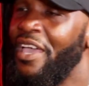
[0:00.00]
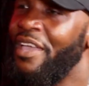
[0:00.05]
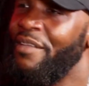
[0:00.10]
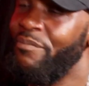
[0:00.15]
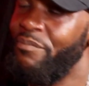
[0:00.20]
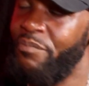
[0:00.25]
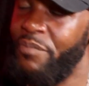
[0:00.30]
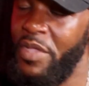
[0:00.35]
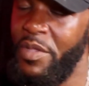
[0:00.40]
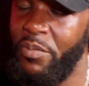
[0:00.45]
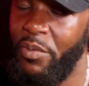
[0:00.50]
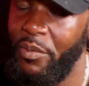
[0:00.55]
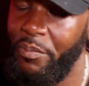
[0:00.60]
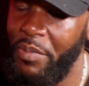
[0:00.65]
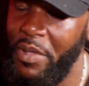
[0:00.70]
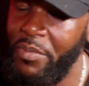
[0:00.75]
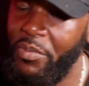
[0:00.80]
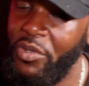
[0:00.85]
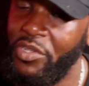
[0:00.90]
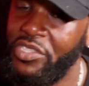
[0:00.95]
And
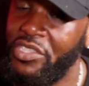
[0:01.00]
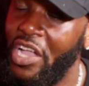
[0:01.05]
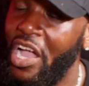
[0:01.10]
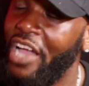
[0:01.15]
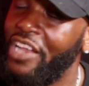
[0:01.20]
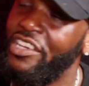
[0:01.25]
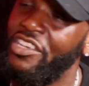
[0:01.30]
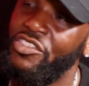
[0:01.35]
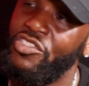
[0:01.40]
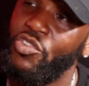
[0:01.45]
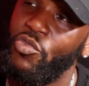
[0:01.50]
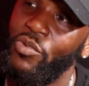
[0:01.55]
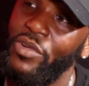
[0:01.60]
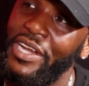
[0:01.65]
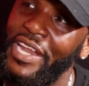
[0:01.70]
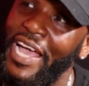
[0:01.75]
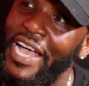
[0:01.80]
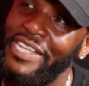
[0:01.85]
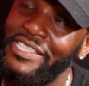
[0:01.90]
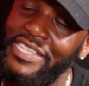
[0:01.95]
people are
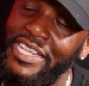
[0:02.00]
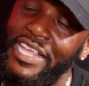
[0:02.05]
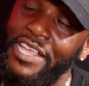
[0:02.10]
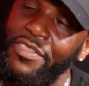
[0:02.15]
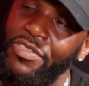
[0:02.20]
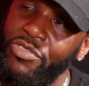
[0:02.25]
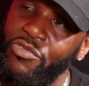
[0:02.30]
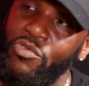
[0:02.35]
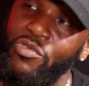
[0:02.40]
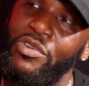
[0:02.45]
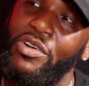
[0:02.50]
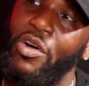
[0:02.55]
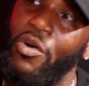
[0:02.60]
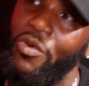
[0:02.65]
starting to realize that